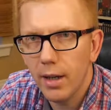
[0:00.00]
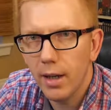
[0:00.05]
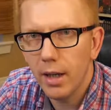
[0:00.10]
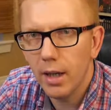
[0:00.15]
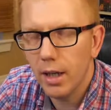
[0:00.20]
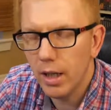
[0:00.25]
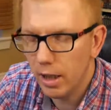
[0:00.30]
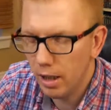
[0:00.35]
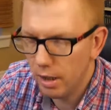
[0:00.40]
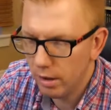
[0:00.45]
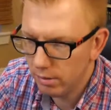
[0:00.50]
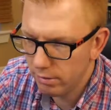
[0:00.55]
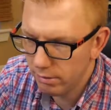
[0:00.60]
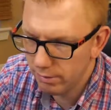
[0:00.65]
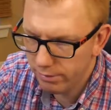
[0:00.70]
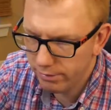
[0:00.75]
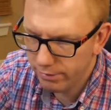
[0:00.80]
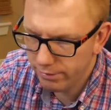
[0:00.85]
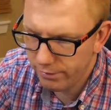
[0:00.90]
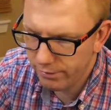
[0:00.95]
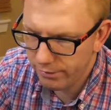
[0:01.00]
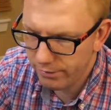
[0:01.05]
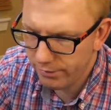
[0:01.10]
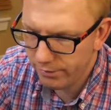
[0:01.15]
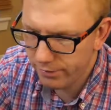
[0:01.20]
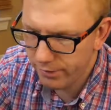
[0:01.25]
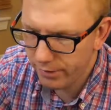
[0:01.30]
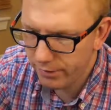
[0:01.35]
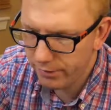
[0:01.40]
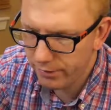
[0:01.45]

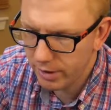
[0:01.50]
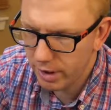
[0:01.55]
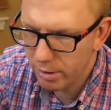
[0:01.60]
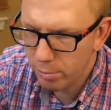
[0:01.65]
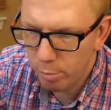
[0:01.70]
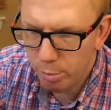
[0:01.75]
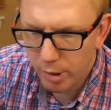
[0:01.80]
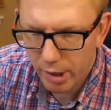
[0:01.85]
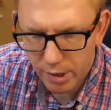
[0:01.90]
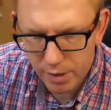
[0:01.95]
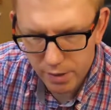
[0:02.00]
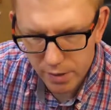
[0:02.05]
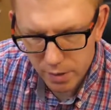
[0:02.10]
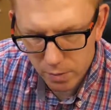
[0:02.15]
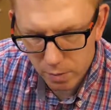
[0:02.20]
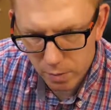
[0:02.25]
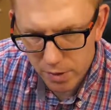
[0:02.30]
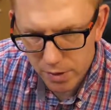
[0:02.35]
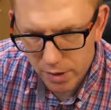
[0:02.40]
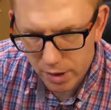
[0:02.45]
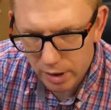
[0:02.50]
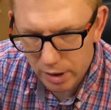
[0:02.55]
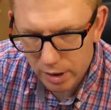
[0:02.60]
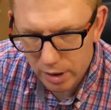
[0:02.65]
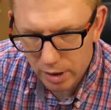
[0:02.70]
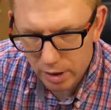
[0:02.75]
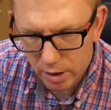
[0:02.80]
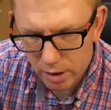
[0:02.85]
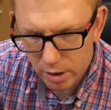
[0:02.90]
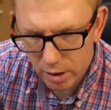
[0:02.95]
50 pence, was
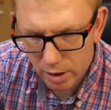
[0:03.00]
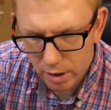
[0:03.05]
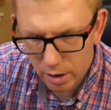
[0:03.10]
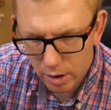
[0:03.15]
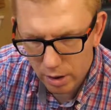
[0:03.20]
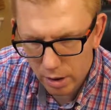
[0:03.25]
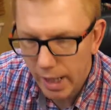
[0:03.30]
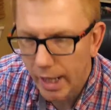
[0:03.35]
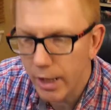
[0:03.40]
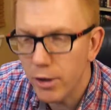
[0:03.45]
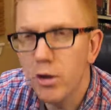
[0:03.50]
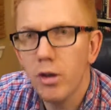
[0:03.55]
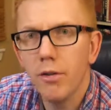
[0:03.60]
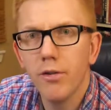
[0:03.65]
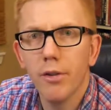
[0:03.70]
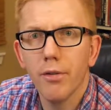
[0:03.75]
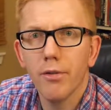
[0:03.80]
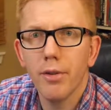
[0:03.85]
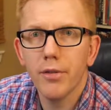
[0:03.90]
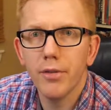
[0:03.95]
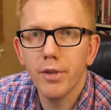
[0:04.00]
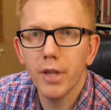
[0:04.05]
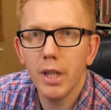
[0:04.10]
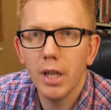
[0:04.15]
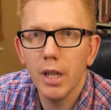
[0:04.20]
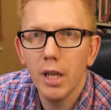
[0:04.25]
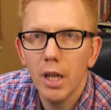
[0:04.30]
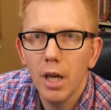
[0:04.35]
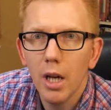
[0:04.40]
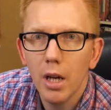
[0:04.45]
it? Yeah, 2 for
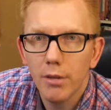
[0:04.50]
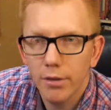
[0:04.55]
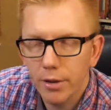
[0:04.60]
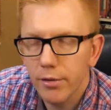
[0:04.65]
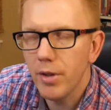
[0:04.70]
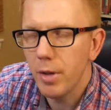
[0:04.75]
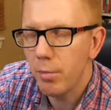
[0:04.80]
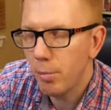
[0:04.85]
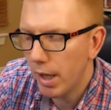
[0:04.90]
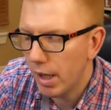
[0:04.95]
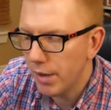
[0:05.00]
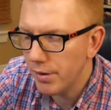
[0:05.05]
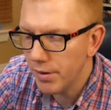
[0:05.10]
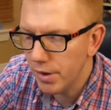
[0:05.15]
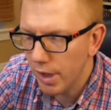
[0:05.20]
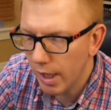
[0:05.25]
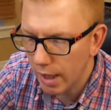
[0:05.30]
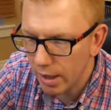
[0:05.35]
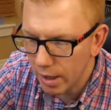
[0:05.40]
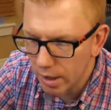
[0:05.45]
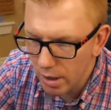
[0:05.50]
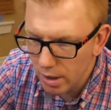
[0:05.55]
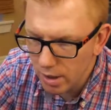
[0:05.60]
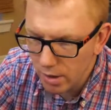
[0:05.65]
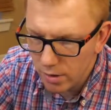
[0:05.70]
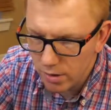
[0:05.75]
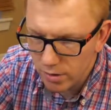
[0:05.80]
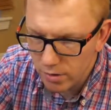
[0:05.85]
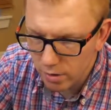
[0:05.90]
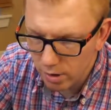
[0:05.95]
50 pence, yeah.
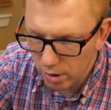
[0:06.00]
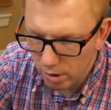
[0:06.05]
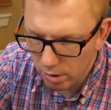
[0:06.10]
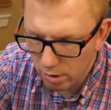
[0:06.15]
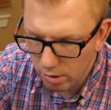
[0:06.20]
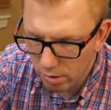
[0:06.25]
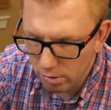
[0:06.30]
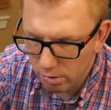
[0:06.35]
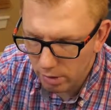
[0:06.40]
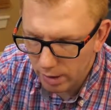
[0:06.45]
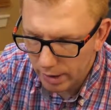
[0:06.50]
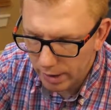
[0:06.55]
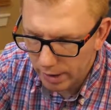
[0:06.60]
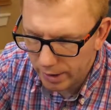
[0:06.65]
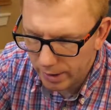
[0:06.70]
So